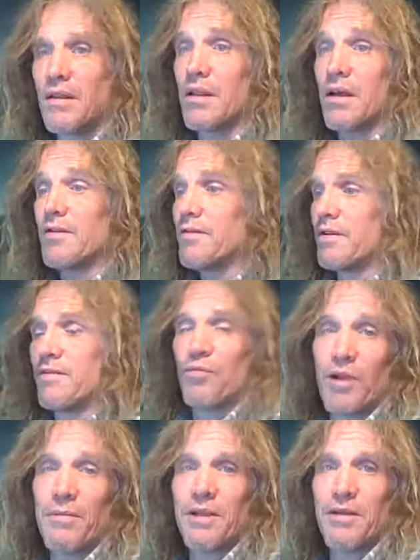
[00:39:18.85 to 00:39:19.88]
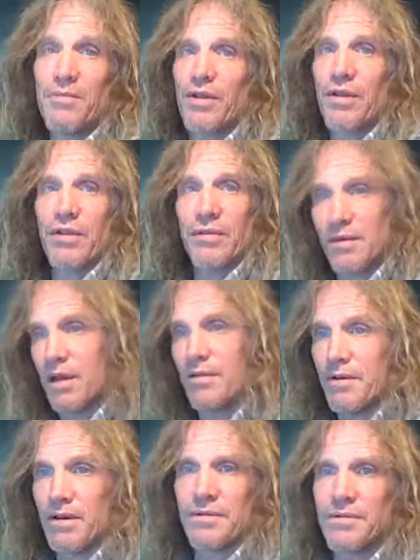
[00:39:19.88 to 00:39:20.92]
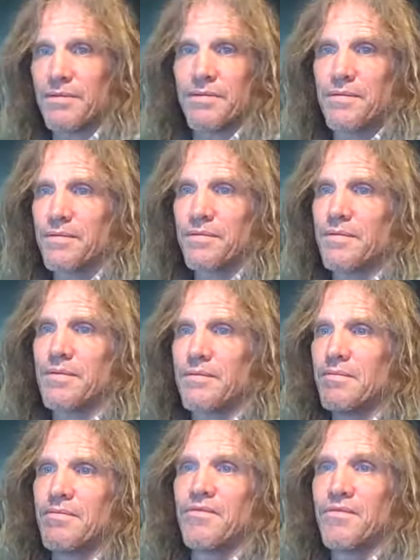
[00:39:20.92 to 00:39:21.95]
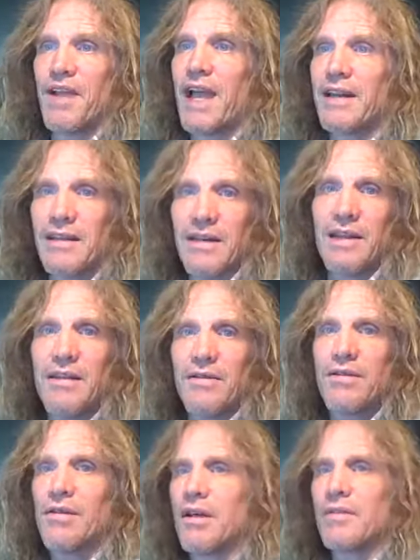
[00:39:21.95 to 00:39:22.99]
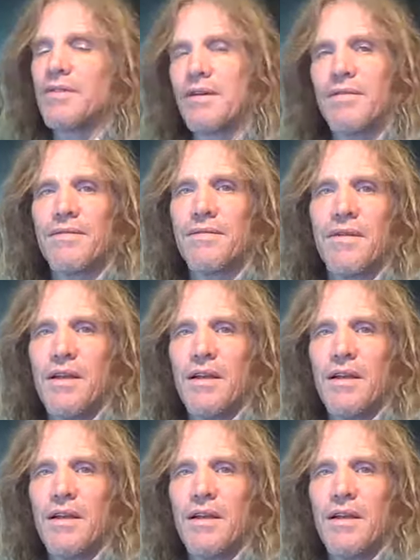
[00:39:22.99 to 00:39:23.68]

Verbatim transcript: love of women with love of vanity or love of